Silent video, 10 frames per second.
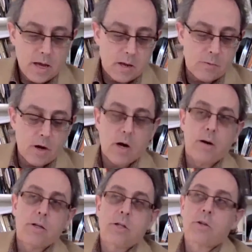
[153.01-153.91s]
And what
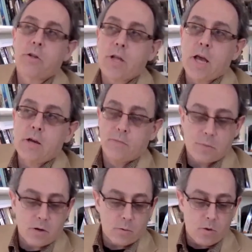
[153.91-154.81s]
Arendt says at the end of
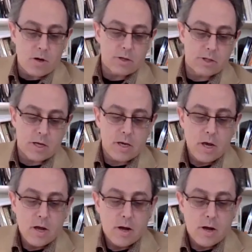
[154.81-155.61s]
part one is that